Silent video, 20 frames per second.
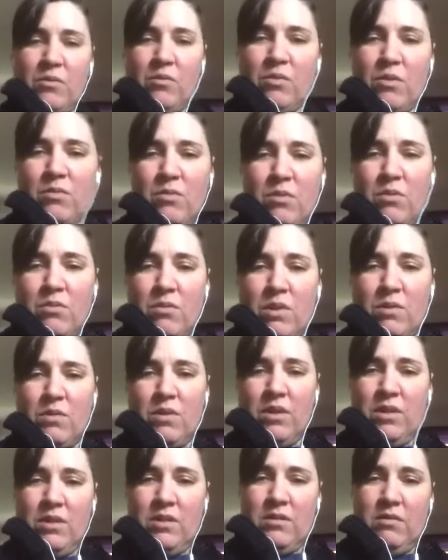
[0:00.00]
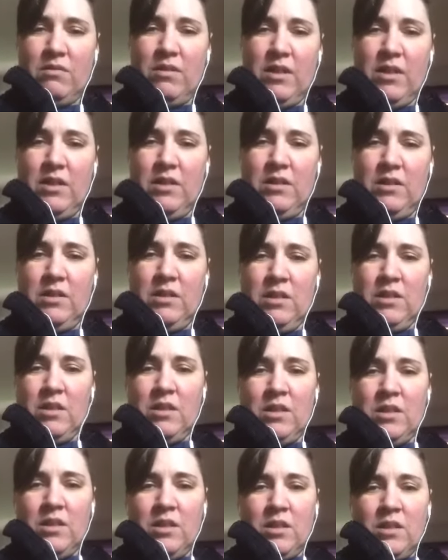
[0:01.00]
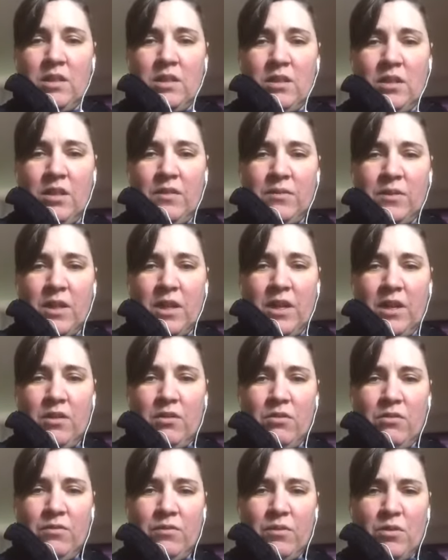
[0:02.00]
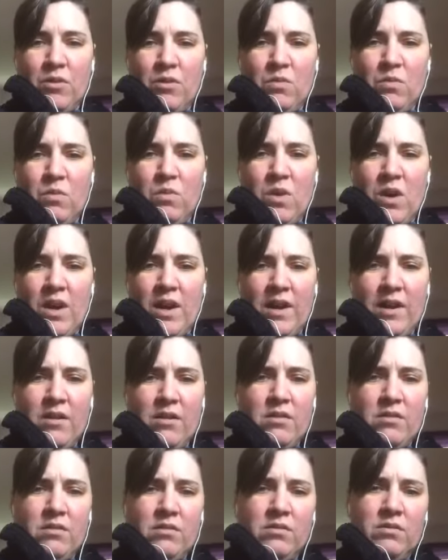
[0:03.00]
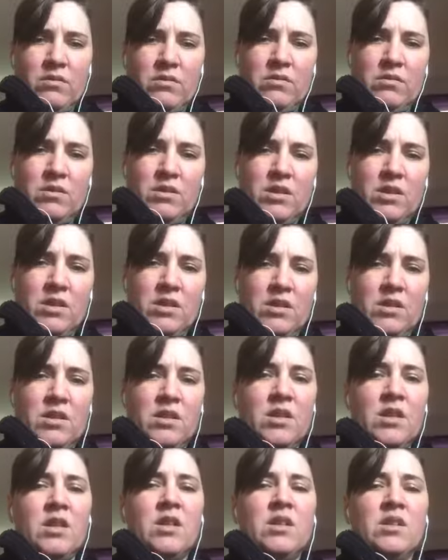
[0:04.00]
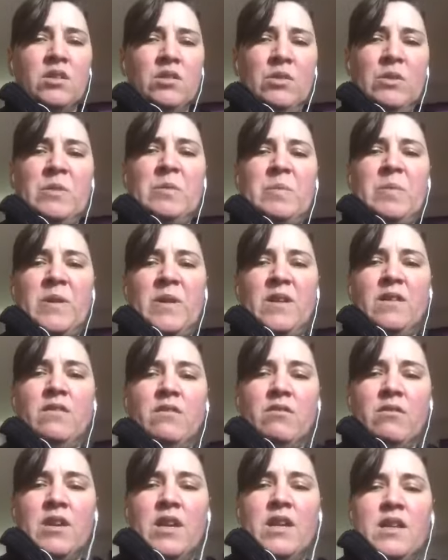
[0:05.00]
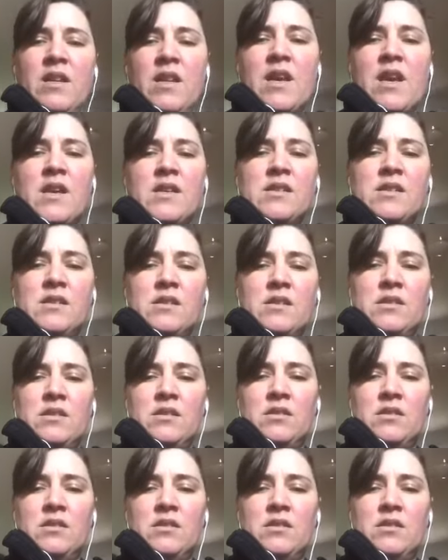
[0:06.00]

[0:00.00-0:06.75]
Whoa, whoa, whoa. Okay. Left idle for a while. It could be, Lorraine, yes.